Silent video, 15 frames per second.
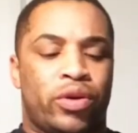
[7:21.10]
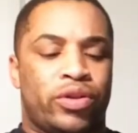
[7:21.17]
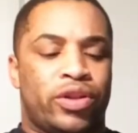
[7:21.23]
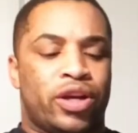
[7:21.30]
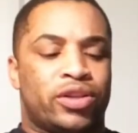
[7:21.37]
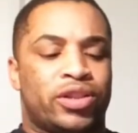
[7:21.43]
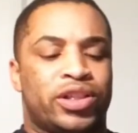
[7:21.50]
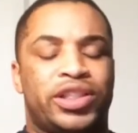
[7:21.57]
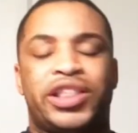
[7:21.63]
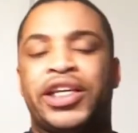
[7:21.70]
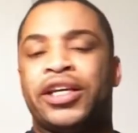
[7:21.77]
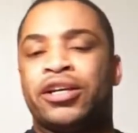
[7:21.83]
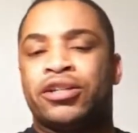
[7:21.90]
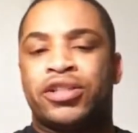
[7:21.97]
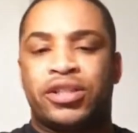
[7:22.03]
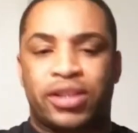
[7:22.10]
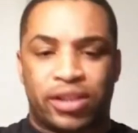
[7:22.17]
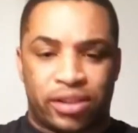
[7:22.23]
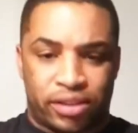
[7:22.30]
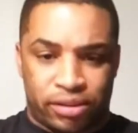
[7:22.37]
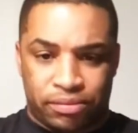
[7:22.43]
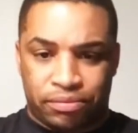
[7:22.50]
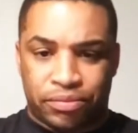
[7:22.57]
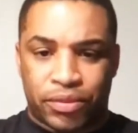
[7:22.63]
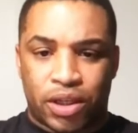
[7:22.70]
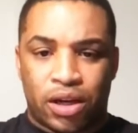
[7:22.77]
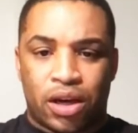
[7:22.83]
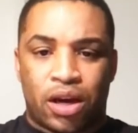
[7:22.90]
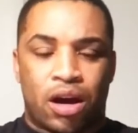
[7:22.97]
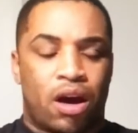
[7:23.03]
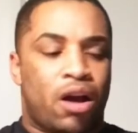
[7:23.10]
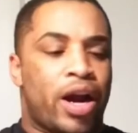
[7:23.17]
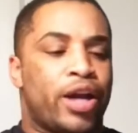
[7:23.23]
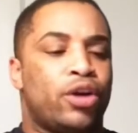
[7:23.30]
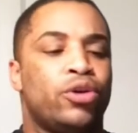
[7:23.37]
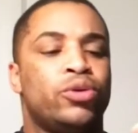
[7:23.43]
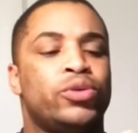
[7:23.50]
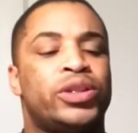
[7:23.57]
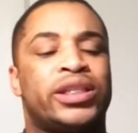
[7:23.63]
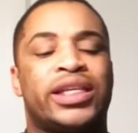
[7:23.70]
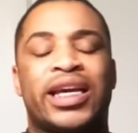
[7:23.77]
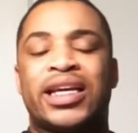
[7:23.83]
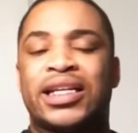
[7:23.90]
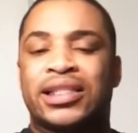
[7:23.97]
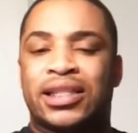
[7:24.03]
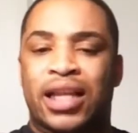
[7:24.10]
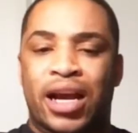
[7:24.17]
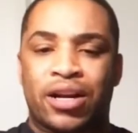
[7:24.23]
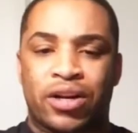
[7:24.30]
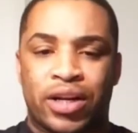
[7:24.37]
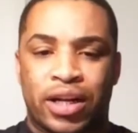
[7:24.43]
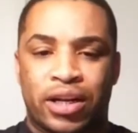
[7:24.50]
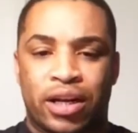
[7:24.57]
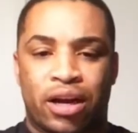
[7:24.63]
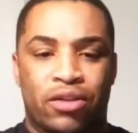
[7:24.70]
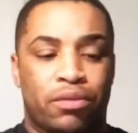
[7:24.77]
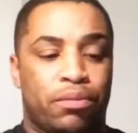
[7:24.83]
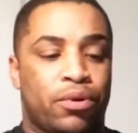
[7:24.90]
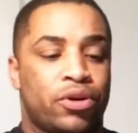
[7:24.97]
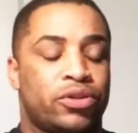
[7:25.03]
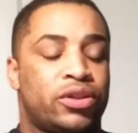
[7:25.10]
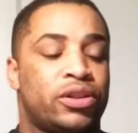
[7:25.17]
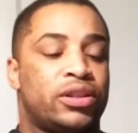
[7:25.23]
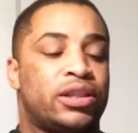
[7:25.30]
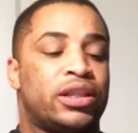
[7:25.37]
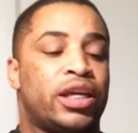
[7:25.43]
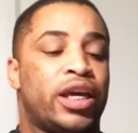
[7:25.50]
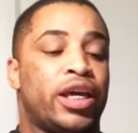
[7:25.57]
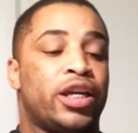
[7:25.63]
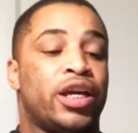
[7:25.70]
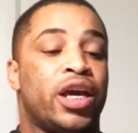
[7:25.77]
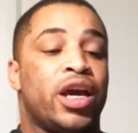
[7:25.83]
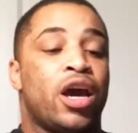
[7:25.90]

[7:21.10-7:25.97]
there's a tiered system. All right, whose skin is lighter than the other person's skin?